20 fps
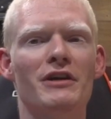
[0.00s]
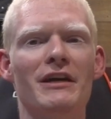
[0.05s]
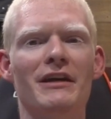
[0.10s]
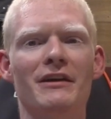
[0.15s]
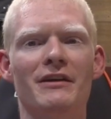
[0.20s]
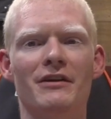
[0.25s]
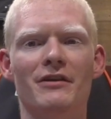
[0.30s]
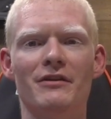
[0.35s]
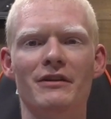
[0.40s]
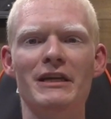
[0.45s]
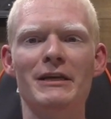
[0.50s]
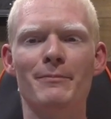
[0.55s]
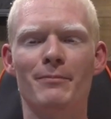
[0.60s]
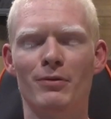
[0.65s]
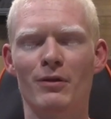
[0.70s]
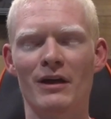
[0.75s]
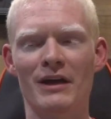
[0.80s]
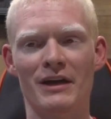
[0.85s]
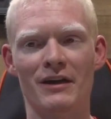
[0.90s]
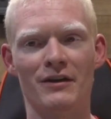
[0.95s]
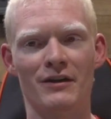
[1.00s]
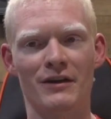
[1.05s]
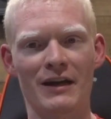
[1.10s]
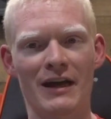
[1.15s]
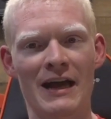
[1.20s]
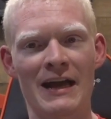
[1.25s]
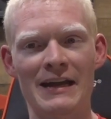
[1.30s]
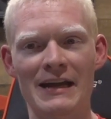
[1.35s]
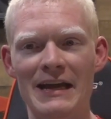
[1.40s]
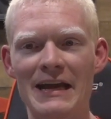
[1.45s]
get an elite player
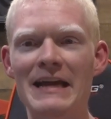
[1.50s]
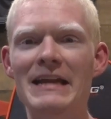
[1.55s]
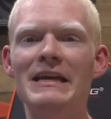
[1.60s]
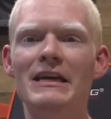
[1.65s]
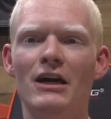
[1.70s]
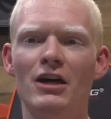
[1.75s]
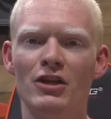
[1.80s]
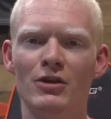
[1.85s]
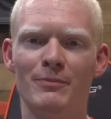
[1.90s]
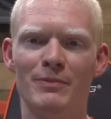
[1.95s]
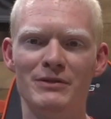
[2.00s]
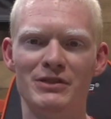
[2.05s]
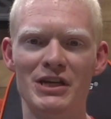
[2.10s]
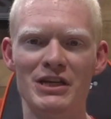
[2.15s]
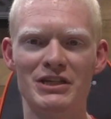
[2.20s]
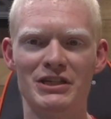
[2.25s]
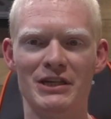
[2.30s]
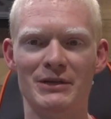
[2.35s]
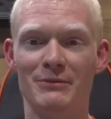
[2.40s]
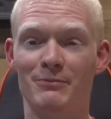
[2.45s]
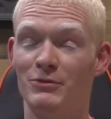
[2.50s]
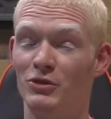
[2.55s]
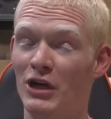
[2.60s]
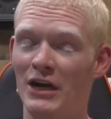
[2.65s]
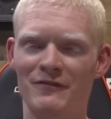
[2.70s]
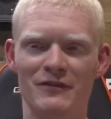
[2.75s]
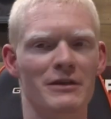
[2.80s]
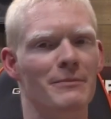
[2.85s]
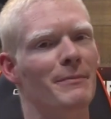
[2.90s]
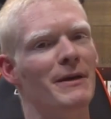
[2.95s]
at any other position,
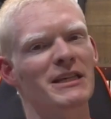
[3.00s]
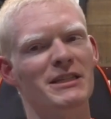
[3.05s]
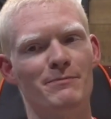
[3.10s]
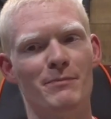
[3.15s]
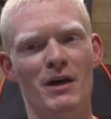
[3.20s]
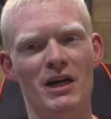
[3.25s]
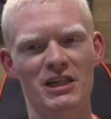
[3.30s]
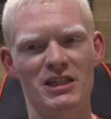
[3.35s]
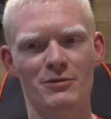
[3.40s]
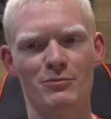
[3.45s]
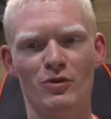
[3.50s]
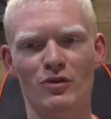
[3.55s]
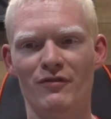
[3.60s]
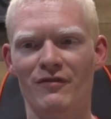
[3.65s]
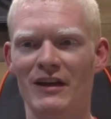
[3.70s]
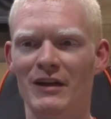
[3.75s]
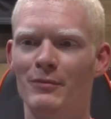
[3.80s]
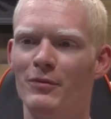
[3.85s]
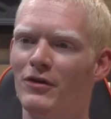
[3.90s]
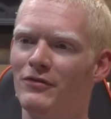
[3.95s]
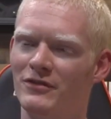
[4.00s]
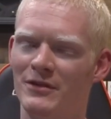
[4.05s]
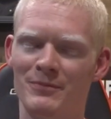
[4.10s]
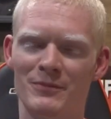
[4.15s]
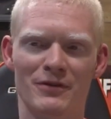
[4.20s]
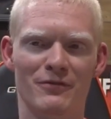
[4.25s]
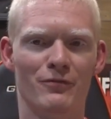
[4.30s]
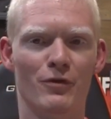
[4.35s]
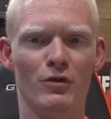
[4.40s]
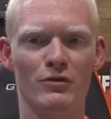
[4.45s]
drafting best possible available if
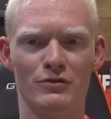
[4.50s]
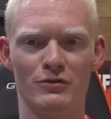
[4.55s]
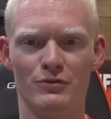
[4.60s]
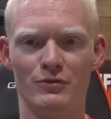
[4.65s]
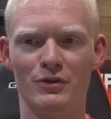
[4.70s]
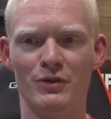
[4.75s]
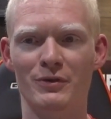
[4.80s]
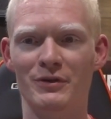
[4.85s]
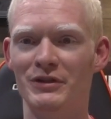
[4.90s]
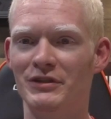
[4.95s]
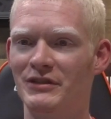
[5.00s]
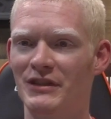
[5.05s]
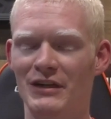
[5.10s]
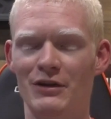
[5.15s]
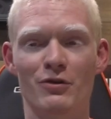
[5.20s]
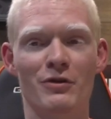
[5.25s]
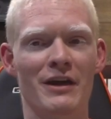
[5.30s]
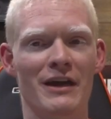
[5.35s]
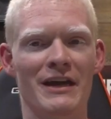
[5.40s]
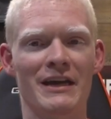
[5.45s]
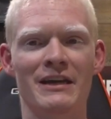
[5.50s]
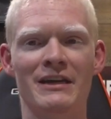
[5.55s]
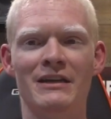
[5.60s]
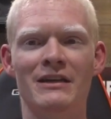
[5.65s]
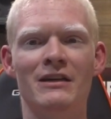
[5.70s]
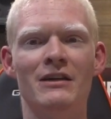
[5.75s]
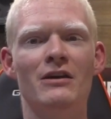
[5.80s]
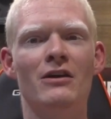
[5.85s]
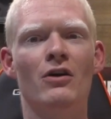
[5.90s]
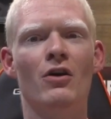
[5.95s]
something falls through, and you say, okay,
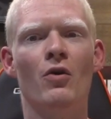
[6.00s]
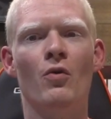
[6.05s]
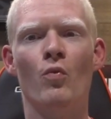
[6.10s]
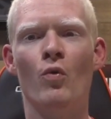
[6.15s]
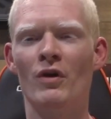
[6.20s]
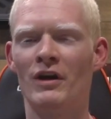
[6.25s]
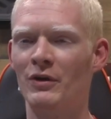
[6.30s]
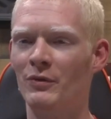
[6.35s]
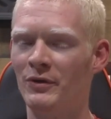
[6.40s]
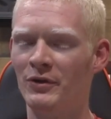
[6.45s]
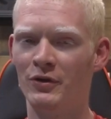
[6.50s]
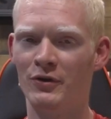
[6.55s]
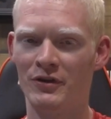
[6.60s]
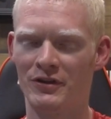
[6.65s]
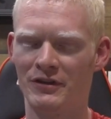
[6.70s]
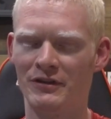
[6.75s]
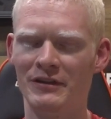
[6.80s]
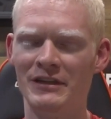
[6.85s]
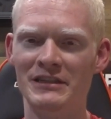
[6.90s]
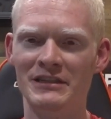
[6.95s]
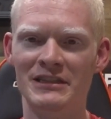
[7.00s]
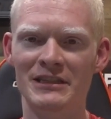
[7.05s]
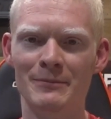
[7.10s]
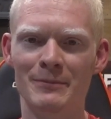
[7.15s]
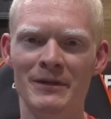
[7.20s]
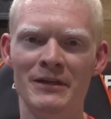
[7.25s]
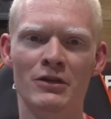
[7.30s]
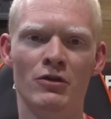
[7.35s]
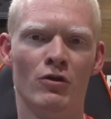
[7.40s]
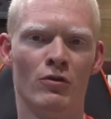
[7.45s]
what can we do with an elite
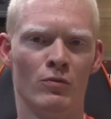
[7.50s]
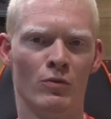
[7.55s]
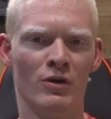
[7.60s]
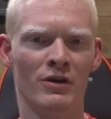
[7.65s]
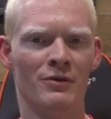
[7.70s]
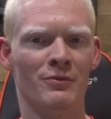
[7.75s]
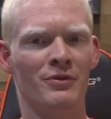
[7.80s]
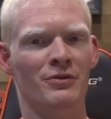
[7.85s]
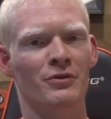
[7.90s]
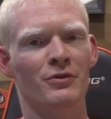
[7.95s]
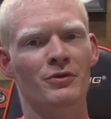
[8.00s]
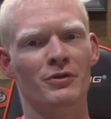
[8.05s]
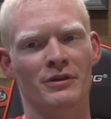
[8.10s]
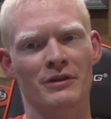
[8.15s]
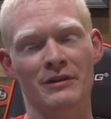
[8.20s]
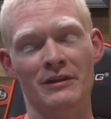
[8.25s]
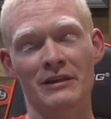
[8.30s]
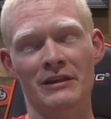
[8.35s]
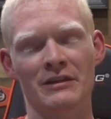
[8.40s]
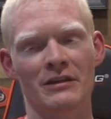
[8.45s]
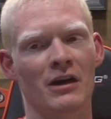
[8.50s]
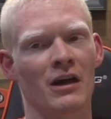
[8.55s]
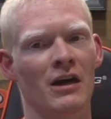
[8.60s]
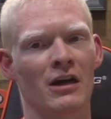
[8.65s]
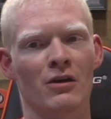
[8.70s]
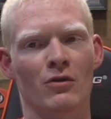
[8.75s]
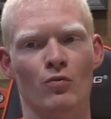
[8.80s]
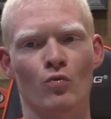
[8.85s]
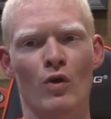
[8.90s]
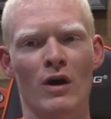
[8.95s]
CB, or what can we do with an elite
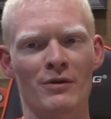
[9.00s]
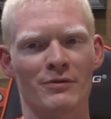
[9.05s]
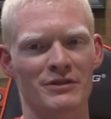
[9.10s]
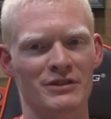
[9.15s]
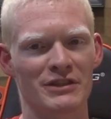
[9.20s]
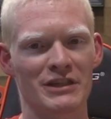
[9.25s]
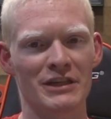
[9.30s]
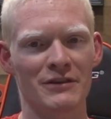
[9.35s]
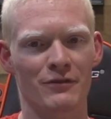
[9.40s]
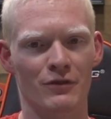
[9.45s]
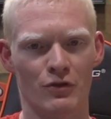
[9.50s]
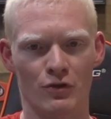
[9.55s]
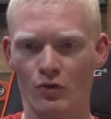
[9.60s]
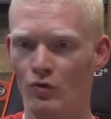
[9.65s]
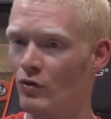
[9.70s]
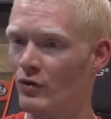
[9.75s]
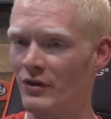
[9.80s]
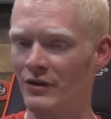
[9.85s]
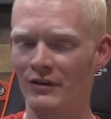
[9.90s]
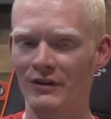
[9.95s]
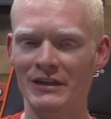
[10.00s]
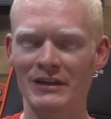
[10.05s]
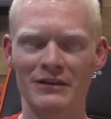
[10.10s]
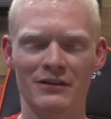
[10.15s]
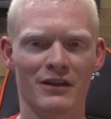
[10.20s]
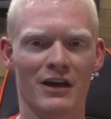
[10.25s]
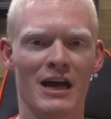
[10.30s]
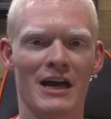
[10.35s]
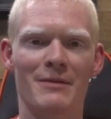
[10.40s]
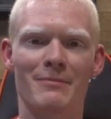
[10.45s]
wide receiver or an elite
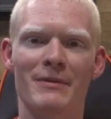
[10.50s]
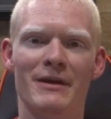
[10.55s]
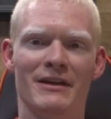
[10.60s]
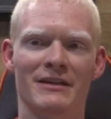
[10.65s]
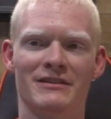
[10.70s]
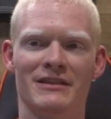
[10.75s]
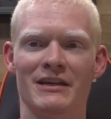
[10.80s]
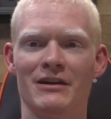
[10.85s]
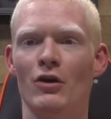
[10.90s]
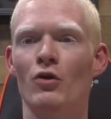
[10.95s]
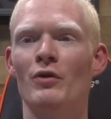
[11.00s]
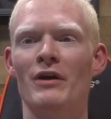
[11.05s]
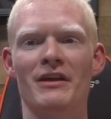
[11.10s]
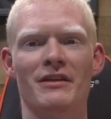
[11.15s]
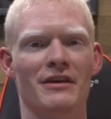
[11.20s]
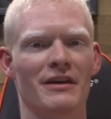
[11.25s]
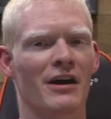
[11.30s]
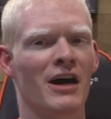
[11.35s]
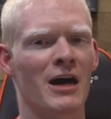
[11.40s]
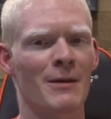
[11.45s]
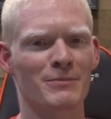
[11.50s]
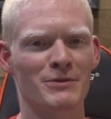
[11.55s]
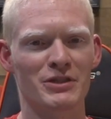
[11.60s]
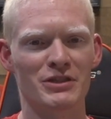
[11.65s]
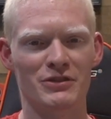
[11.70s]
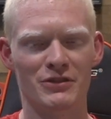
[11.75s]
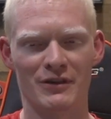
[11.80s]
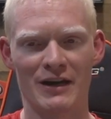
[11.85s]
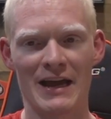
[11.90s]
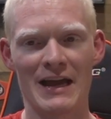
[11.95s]
lineman? It's like, okay, the
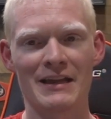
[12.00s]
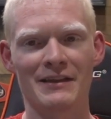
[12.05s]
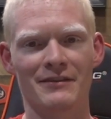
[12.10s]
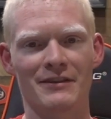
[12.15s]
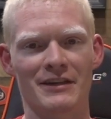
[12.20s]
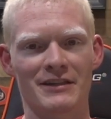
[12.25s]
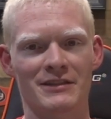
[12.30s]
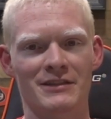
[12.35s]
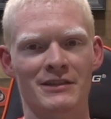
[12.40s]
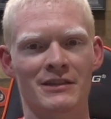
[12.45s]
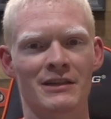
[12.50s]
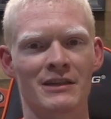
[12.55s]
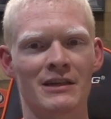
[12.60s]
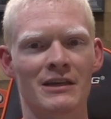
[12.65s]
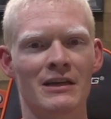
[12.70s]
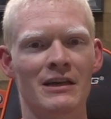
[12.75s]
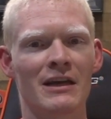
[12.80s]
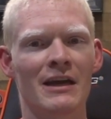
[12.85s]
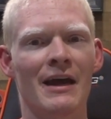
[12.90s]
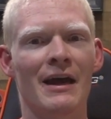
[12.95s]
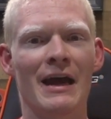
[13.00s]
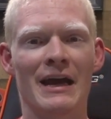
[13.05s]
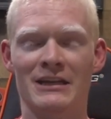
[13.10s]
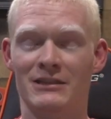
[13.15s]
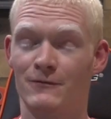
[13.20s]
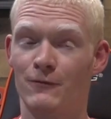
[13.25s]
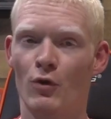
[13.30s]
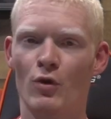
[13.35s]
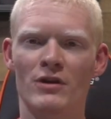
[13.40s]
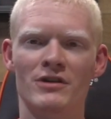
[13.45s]
options are endless.
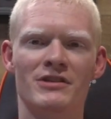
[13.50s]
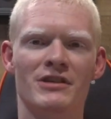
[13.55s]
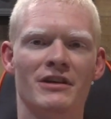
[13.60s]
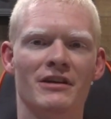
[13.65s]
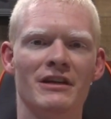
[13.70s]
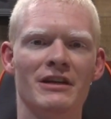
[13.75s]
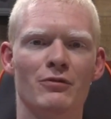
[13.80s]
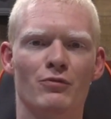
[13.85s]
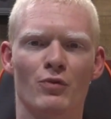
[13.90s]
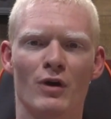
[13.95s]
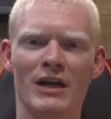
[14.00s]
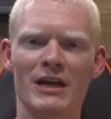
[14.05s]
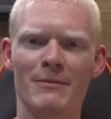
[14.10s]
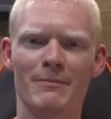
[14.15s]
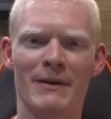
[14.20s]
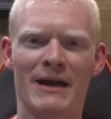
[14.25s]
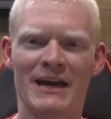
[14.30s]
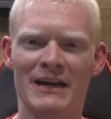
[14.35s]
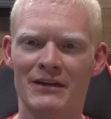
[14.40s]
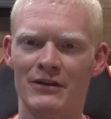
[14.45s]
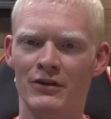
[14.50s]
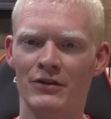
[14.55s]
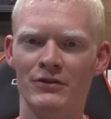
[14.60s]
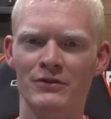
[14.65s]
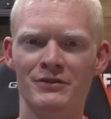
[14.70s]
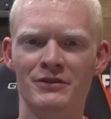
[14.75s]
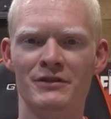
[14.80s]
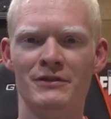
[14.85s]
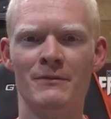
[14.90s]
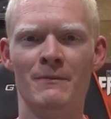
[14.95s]
As far as an elite running back
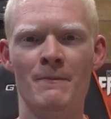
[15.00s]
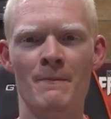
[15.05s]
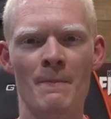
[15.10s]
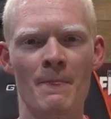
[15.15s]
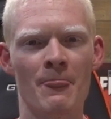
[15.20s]
goes,